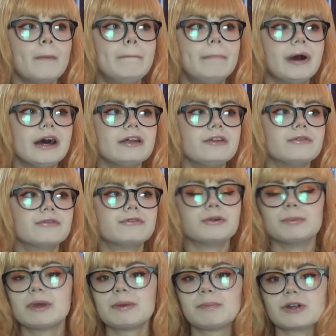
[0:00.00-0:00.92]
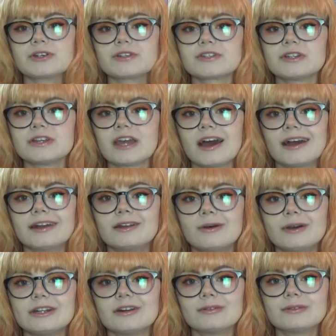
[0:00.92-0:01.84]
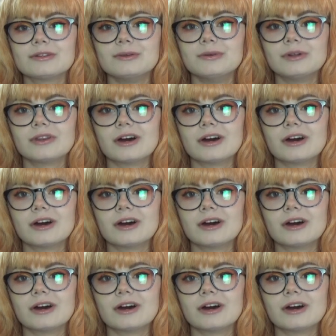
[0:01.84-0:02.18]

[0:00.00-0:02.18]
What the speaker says: But for me personally, I know I don't do a